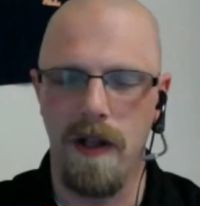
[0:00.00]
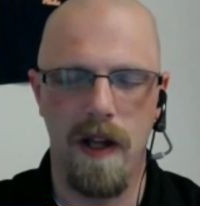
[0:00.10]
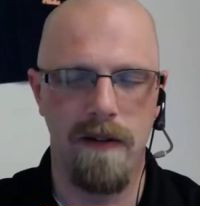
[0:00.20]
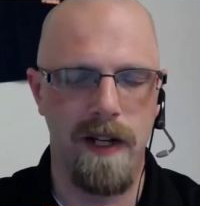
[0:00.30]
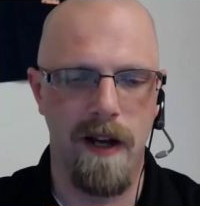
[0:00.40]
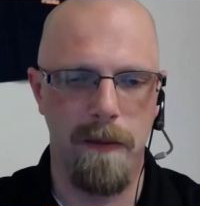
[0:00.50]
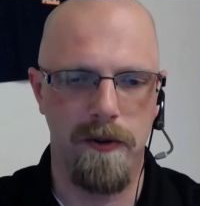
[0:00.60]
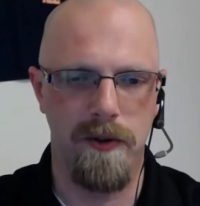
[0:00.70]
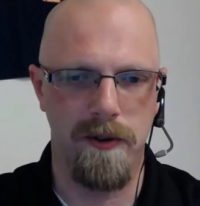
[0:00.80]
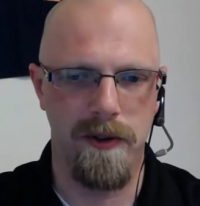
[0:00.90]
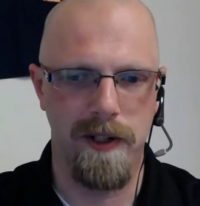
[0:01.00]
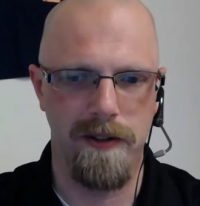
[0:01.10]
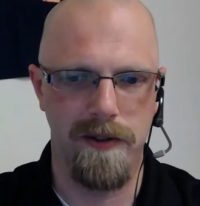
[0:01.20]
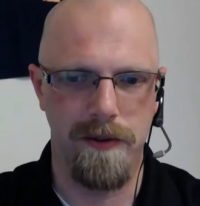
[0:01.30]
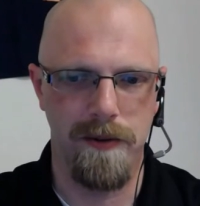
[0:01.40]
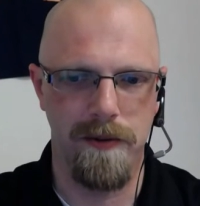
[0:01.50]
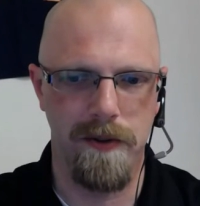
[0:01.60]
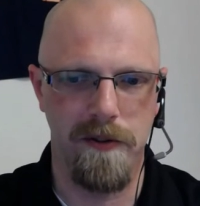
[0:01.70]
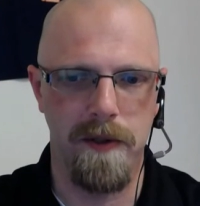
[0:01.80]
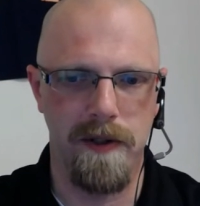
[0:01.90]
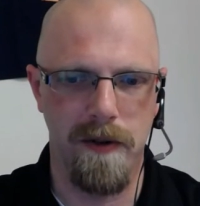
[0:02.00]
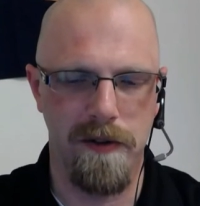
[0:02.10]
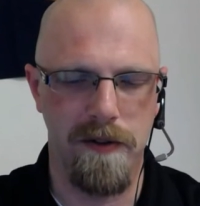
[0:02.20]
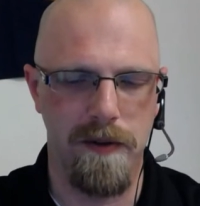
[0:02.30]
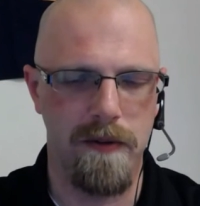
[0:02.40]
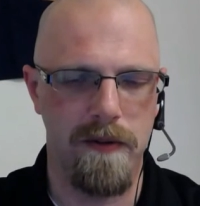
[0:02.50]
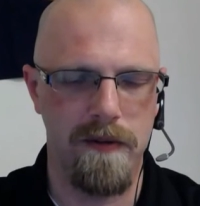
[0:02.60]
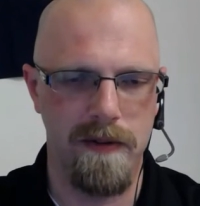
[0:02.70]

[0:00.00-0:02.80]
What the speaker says: love any opportunity to speak to our students.